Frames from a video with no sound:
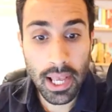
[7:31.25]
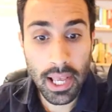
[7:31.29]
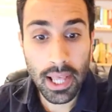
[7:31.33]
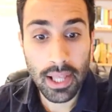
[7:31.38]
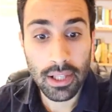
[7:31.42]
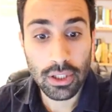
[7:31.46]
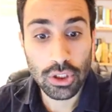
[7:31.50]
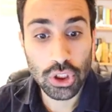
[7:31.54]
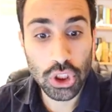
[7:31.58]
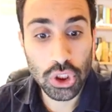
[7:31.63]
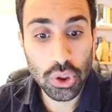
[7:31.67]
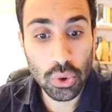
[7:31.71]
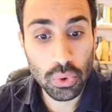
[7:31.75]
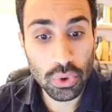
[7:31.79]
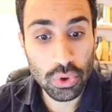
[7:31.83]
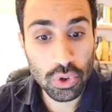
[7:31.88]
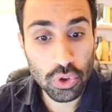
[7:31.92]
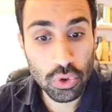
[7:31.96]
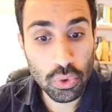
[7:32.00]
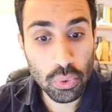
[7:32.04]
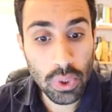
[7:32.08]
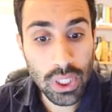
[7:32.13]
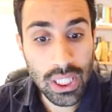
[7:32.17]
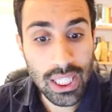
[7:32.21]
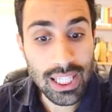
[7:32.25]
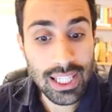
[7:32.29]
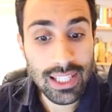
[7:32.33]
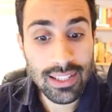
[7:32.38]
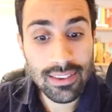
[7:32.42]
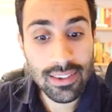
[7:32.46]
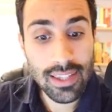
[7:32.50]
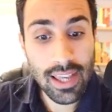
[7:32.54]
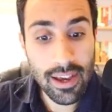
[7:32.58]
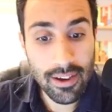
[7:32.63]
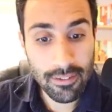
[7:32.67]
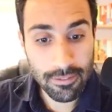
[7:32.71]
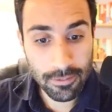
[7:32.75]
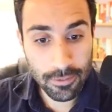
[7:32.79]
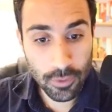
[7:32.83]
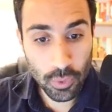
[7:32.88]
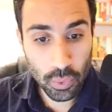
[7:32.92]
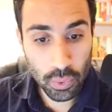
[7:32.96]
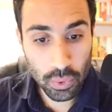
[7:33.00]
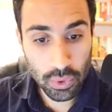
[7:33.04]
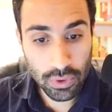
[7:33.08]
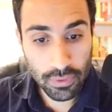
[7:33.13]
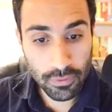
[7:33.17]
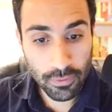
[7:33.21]
So to eat that
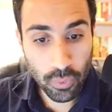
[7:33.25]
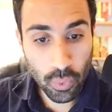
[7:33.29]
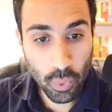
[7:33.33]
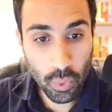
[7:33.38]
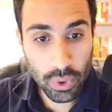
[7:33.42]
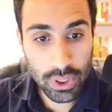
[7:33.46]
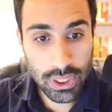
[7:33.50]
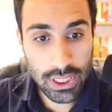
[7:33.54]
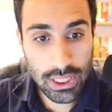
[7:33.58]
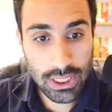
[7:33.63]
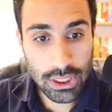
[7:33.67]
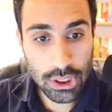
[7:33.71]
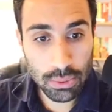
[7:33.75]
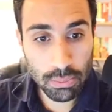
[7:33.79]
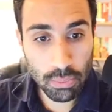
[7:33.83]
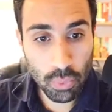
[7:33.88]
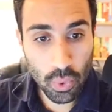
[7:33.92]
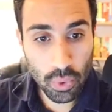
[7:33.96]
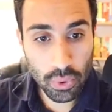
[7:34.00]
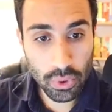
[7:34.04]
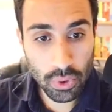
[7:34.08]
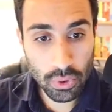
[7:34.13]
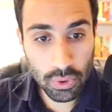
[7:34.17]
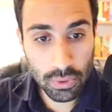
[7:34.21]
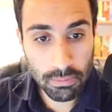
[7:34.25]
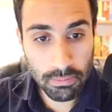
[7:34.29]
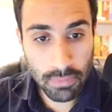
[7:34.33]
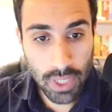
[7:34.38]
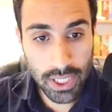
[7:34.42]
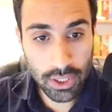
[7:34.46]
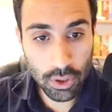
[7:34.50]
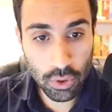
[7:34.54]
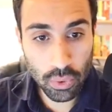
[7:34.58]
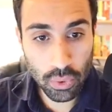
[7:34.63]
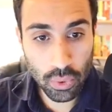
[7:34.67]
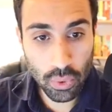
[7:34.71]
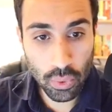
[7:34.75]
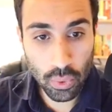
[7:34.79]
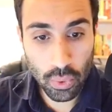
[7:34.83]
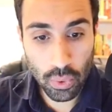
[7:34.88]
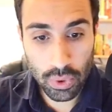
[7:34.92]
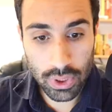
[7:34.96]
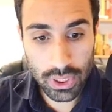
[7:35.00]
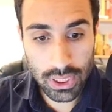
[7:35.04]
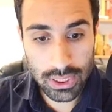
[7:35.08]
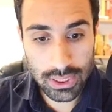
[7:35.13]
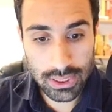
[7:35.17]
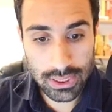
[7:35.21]
food for these more
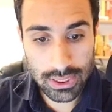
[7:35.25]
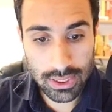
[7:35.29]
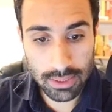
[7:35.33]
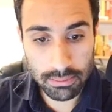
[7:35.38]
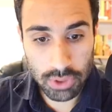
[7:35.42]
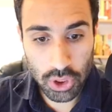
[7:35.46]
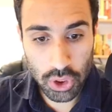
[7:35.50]
microorganisms,